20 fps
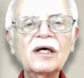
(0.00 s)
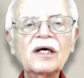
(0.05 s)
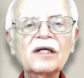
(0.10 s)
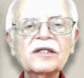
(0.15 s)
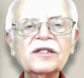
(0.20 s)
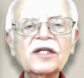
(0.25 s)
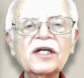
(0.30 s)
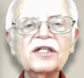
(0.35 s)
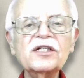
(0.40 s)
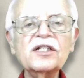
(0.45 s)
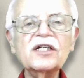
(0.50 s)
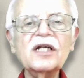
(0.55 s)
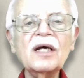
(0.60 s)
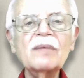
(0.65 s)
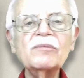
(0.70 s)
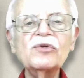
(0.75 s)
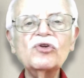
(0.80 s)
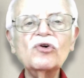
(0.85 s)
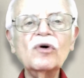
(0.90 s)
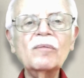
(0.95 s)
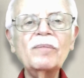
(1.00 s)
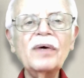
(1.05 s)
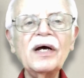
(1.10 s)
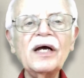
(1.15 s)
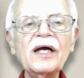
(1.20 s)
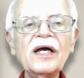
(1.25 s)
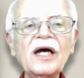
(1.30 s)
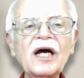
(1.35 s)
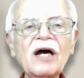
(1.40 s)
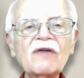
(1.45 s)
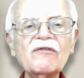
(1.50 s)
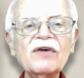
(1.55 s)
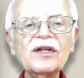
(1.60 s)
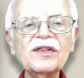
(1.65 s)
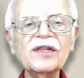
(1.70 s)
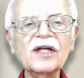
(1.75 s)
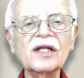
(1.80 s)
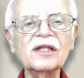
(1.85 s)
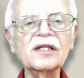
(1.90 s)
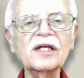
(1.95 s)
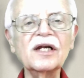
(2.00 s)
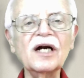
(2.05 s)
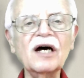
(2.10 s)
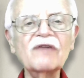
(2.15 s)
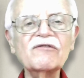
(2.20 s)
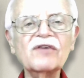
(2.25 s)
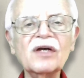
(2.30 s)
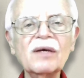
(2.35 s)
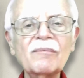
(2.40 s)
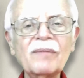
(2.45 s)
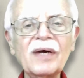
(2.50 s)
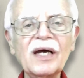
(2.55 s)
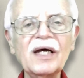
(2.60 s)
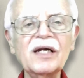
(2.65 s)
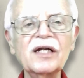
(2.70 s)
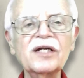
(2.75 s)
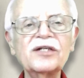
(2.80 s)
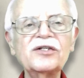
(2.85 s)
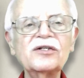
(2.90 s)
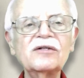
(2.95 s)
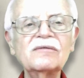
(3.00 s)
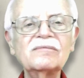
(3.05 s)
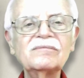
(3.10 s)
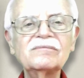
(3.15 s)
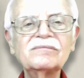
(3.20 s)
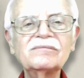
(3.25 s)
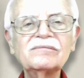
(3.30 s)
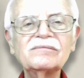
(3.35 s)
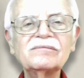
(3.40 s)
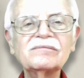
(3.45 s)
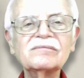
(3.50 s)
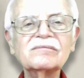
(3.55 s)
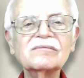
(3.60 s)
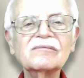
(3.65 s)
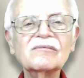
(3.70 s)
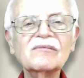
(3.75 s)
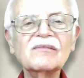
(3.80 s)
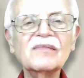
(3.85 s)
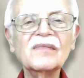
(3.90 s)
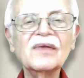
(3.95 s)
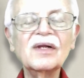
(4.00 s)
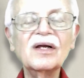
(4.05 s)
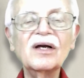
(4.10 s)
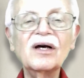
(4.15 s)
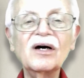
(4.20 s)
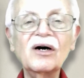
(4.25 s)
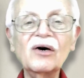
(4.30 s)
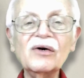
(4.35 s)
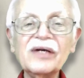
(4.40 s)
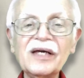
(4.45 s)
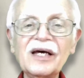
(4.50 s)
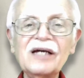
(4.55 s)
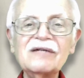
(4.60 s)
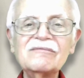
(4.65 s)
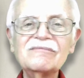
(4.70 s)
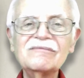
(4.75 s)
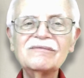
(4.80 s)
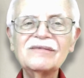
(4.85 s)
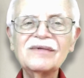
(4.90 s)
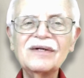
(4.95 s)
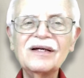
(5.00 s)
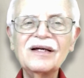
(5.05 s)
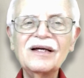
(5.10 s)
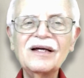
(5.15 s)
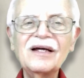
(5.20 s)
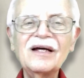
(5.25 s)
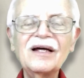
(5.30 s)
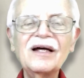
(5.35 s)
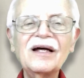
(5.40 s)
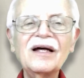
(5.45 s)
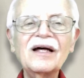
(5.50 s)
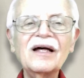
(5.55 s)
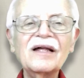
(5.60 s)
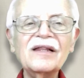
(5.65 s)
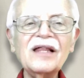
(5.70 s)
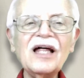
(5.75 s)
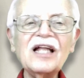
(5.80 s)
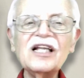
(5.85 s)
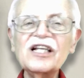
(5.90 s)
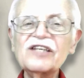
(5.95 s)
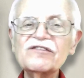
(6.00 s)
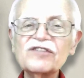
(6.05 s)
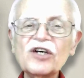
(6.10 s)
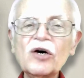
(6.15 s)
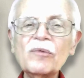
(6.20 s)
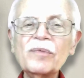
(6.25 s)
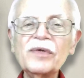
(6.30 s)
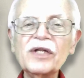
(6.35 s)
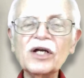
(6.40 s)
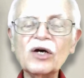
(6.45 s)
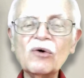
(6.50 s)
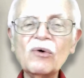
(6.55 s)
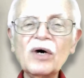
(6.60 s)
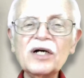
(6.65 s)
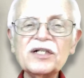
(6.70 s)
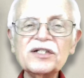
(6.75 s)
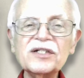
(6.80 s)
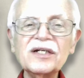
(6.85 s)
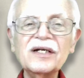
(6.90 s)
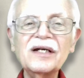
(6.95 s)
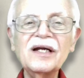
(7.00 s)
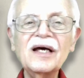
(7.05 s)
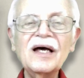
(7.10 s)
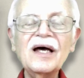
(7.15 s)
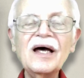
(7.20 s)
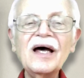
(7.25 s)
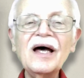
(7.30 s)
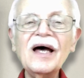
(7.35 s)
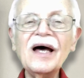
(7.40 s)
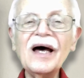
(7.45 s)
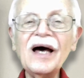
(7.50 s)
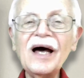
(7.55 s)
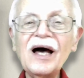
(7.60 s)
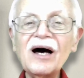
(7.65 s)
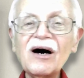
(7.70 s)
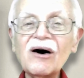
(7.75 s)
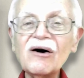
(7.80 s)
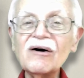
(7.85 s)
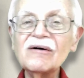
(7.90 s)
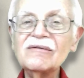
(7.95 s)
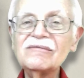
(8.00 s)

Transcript: teaching them to obey everything that I've commanded you. Okay, that leaves open the question how?